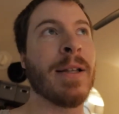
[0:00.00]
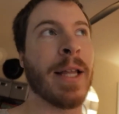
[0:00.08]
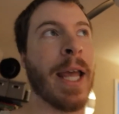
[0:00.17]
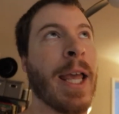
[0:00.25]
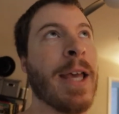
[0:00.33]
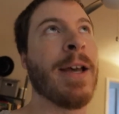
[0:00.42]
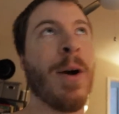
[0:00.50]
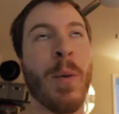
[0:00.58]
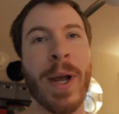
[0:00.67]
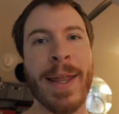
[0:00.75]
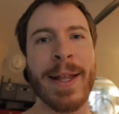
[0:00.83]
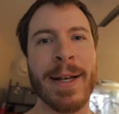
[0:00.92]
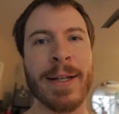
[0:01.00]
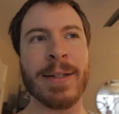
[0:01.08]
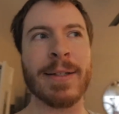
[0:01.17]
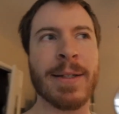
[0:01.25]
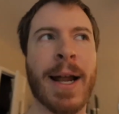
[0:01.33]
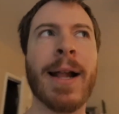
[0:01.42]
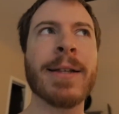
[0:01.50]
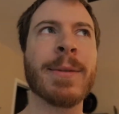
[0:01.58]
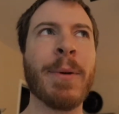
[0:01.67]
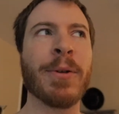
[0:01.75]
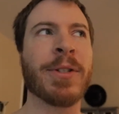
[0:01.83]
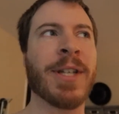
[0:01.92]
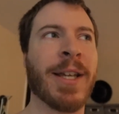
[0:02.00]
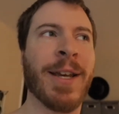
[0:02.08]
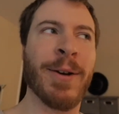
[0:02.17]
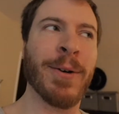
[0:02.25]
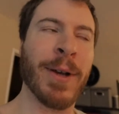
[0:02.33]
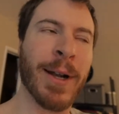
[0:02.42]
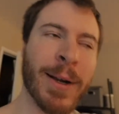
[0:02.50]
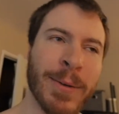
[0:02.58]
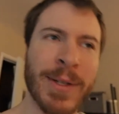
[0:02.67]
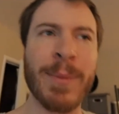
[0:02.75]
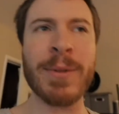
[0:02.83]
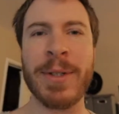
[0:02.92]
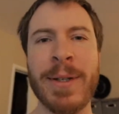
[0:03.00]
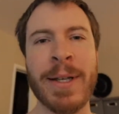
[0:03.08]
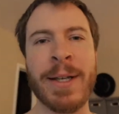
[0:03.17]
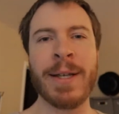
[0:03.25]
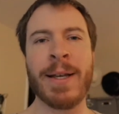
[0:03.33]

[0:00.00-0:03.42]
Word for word: like a way that it's not supposed to go, and I was able to